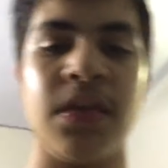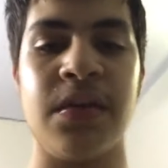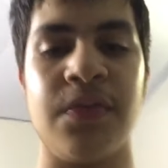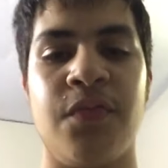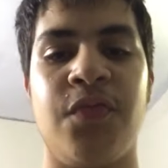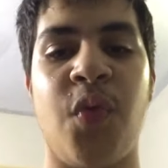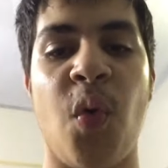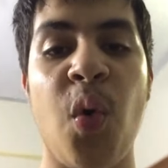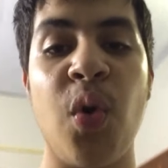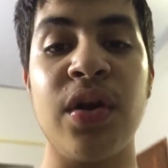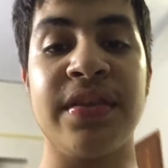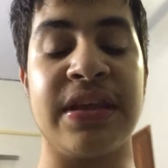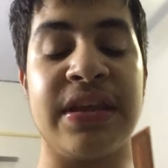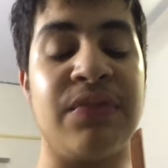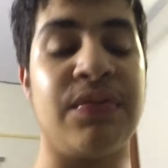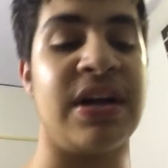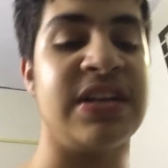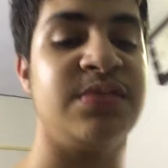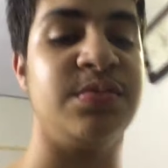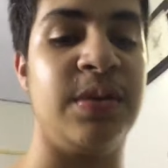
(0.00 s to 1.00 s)
for the
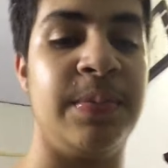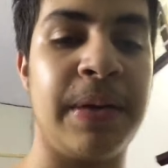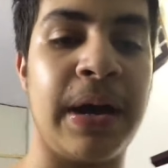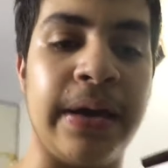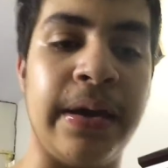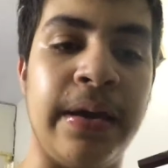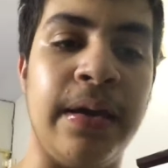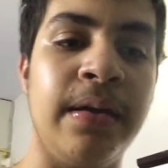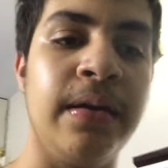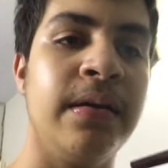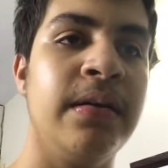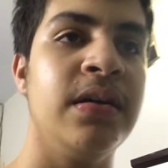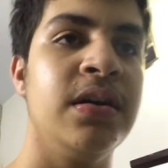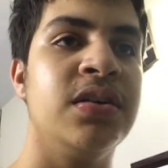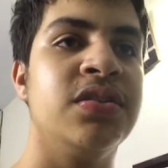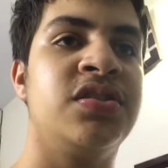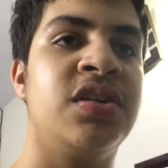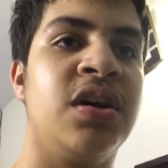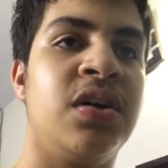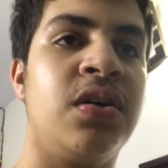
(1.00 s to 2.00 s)
Raspberry Pi.
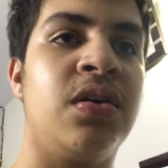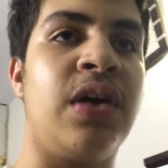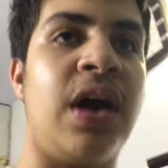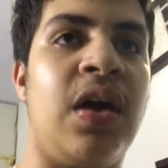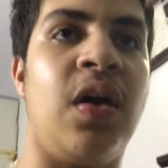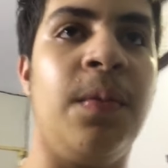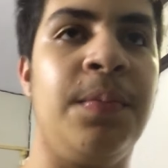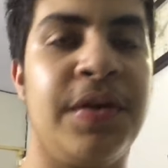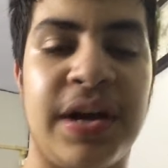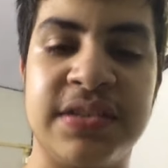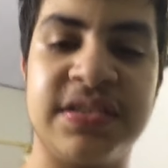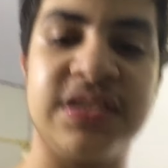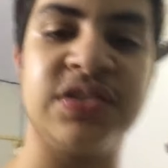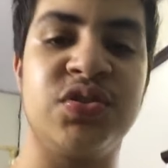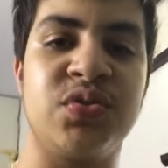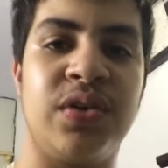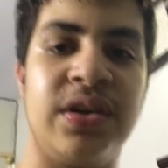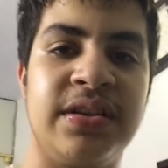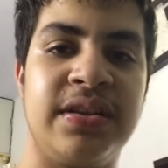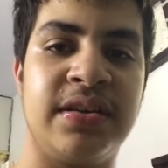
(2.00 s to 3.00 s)
So I hope you guys
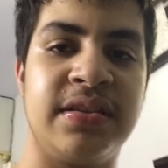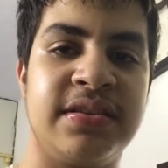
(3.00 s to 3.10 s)
enjoyed